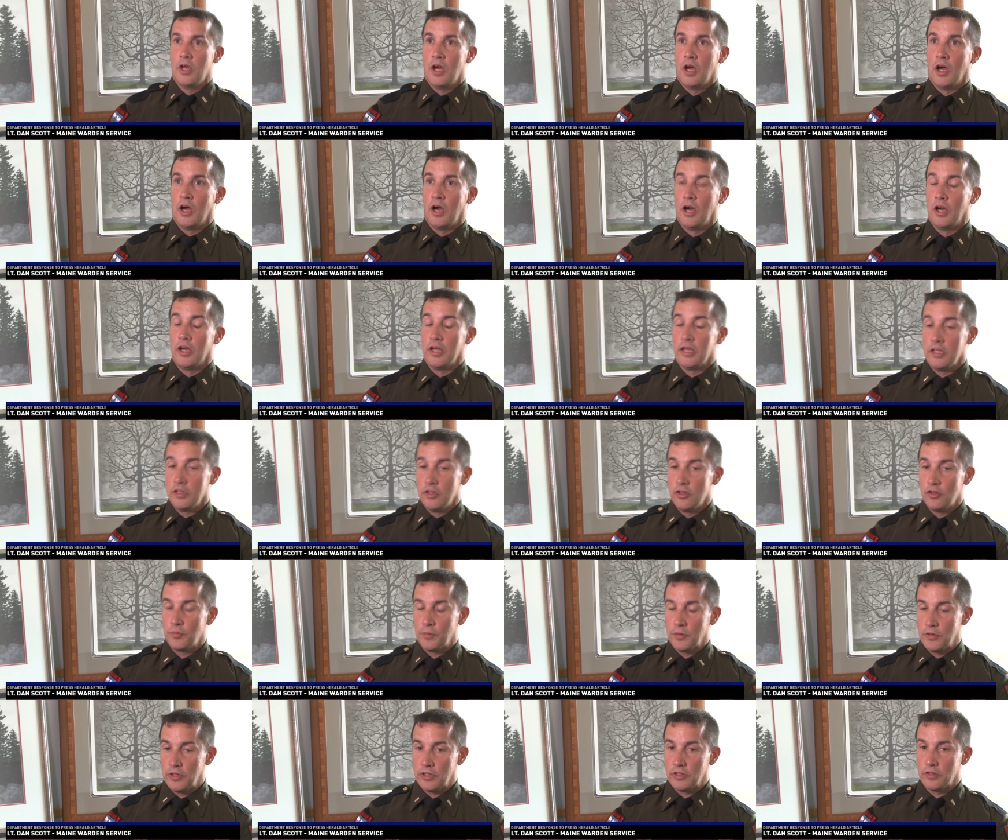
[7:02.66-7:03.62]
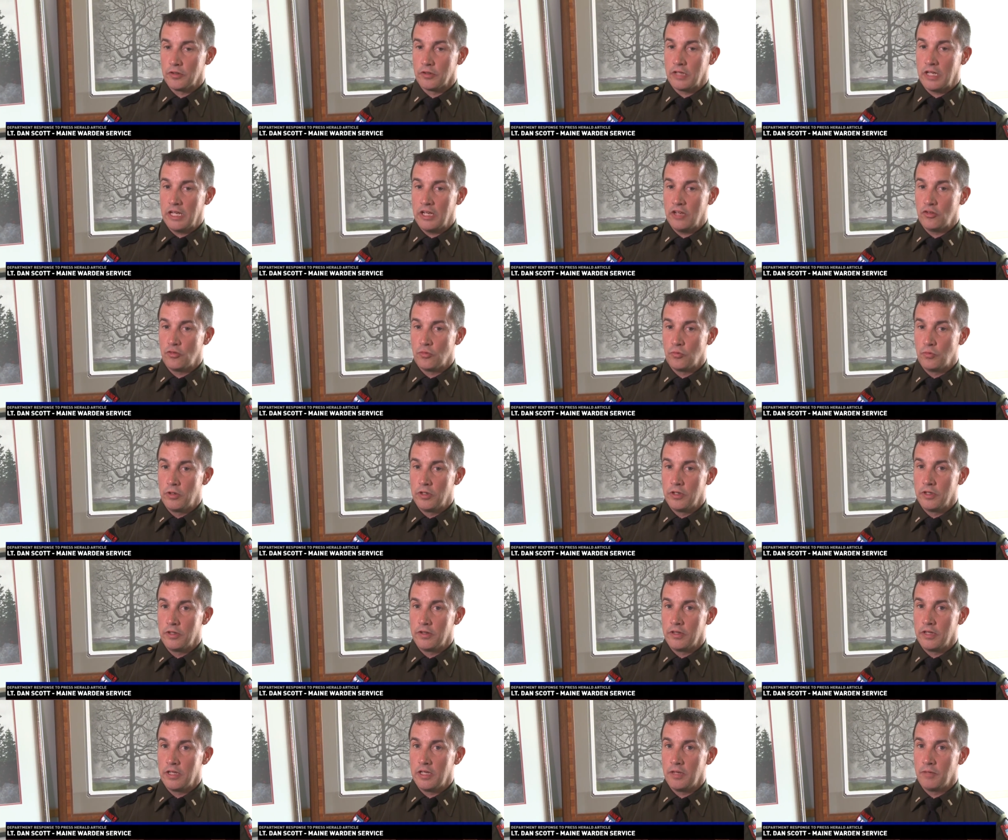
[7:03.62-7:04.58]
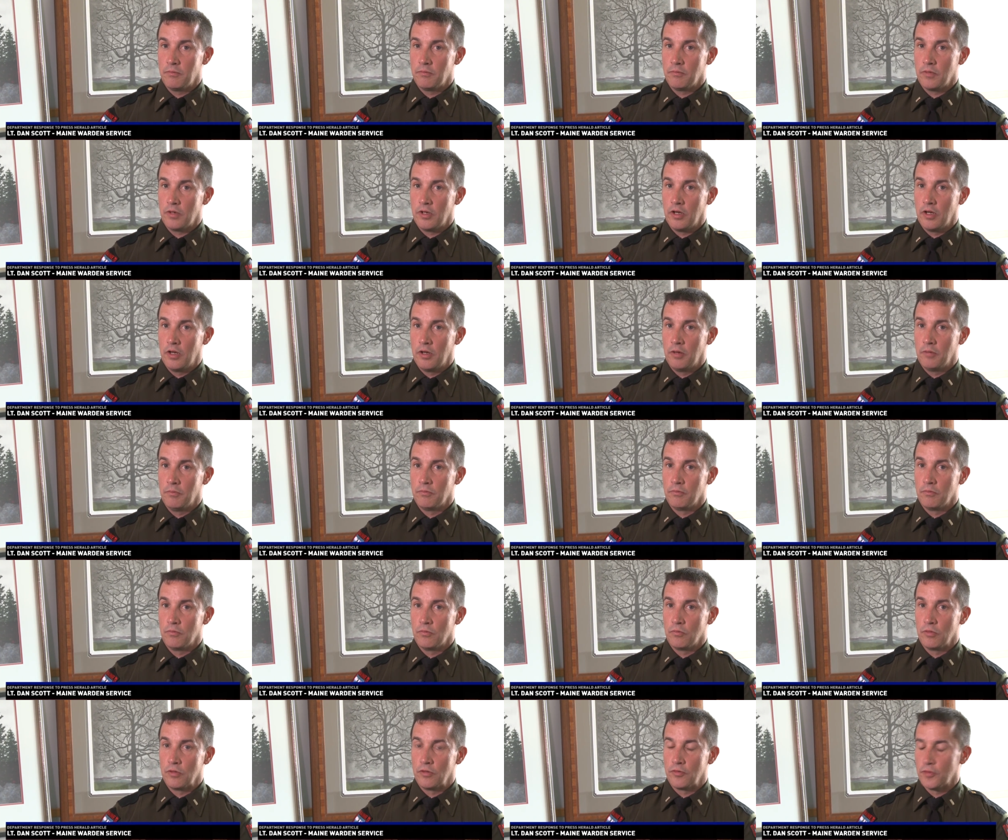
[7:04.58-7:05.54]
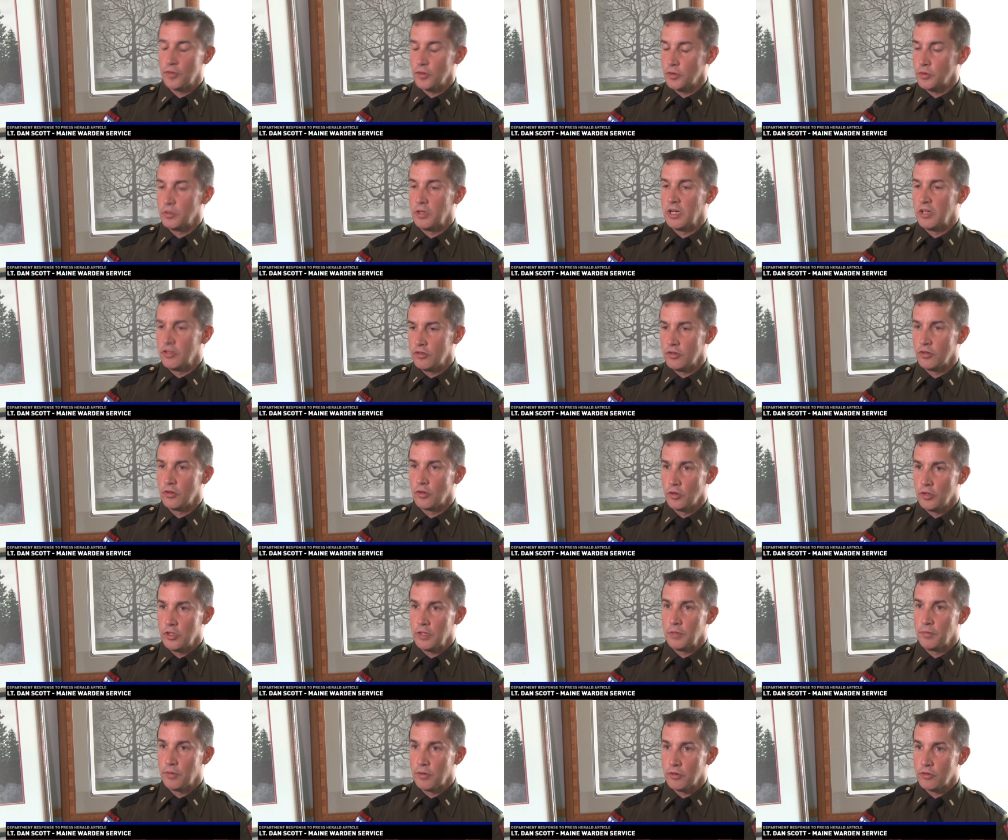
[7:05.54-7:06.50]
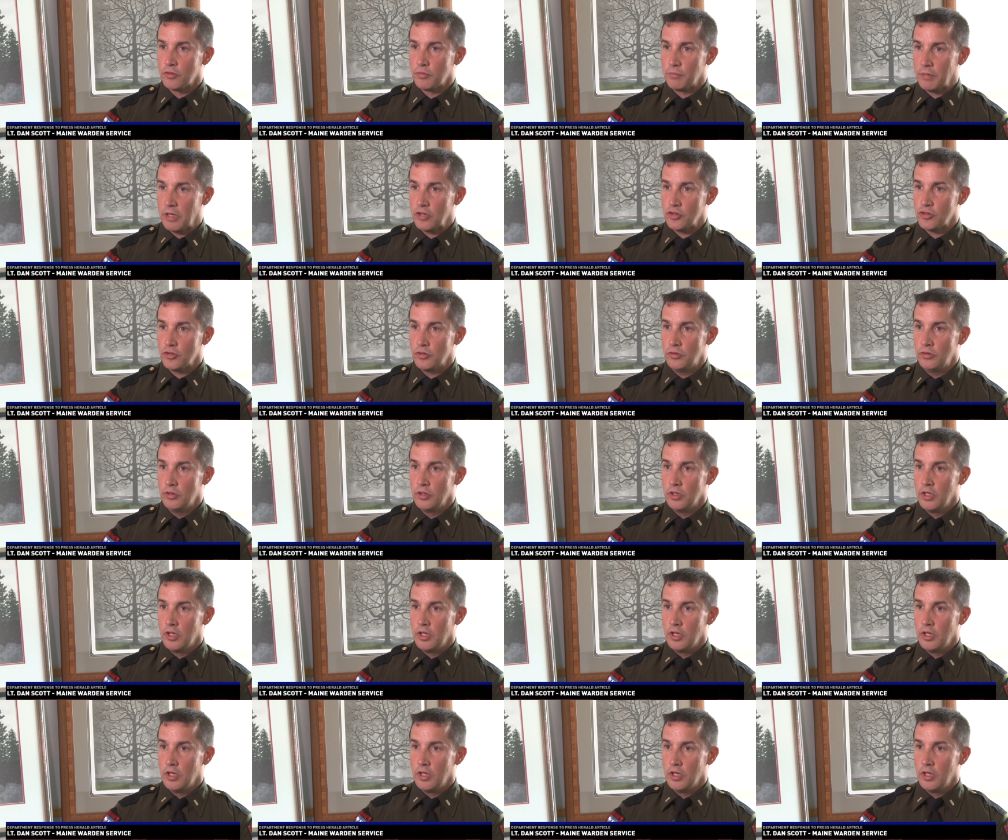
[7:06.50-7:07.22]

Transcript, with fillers: Uh, in this particular case, one of them um, referred to it as an early bird special.